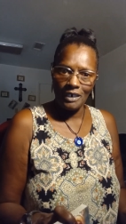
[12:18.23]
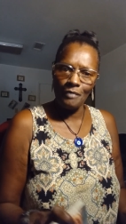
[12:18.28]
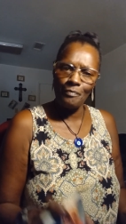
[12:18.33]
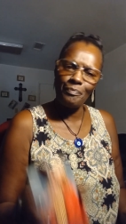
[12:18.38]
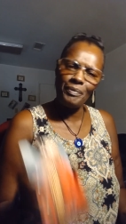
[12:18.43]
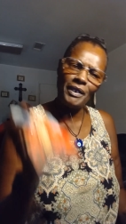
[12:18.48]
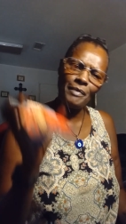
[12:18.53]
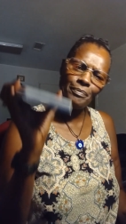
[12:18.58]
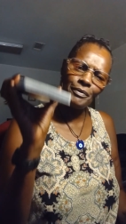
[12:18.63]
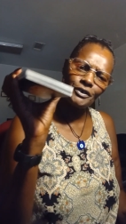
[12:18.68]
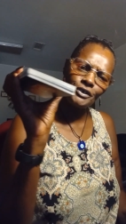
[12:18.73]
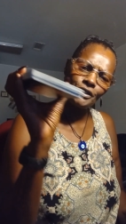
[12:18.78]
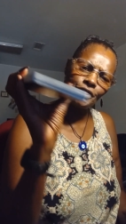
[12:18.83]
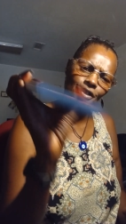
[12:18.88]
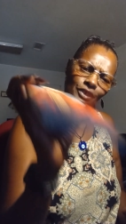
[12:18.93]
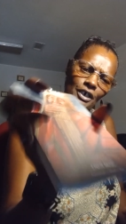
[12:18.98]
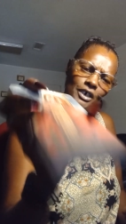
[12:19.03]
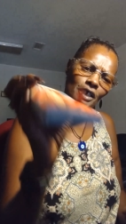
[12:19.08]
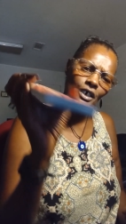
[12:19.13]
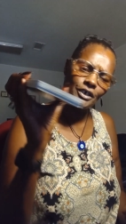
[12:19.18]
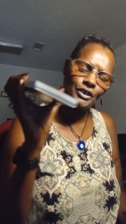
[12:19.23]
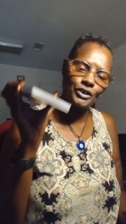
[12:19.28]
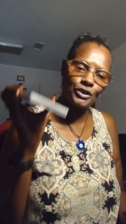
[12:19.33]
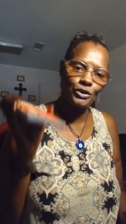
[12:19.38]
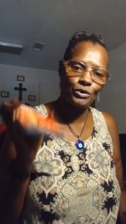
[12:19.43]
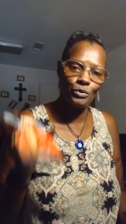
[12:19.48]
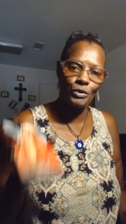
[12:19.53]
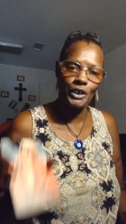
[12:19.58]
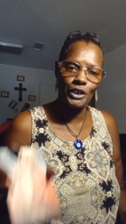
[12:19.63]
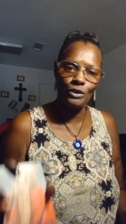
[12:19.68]
And people judge
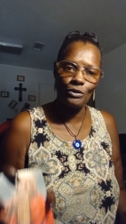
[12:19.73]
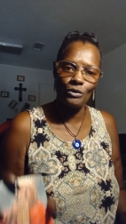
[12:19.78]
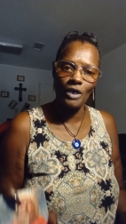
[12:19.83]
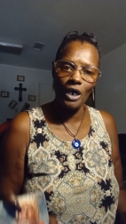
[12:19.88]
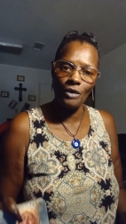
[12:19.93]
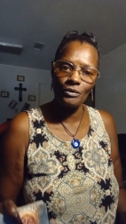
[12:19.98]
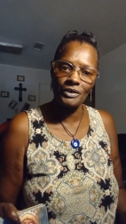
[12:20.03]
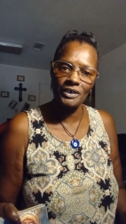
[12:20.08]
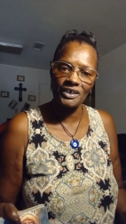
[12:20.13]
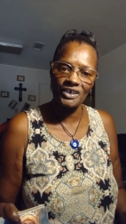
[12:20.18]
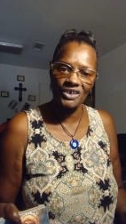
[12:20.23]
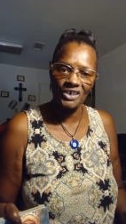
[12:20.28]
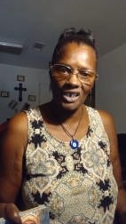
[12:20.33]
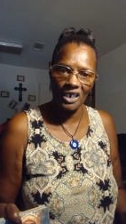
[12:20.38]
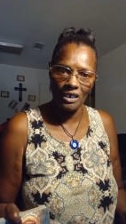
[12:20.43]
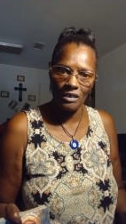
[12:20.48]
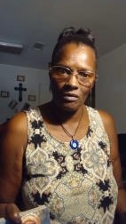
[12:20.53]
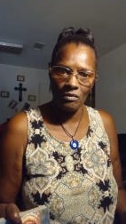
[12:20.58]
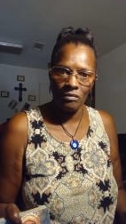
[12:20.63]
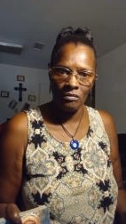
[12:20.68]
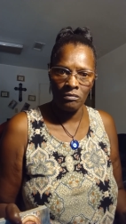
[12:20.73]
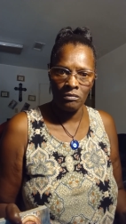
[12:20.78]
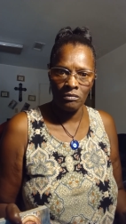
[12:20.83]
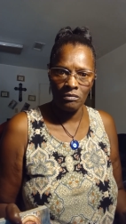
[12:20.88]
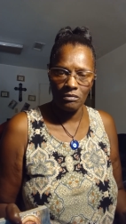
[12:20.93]
you when you go to jail.